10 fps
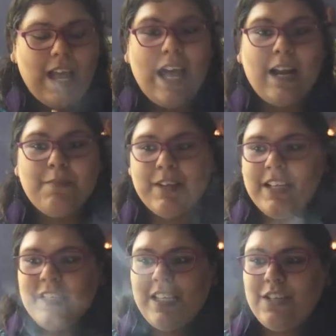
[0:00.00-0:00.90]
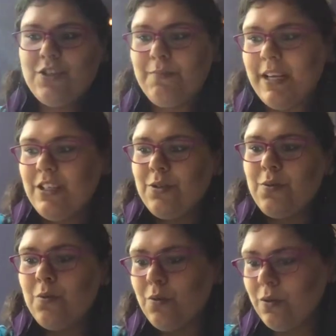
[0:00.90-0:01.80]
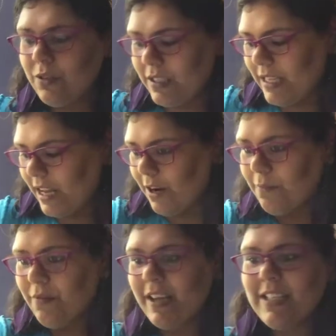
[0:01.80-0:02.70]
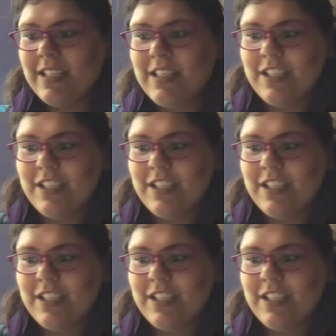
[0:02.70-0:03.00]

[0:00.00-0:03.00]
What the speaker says: And I'm going to sage my tools that are present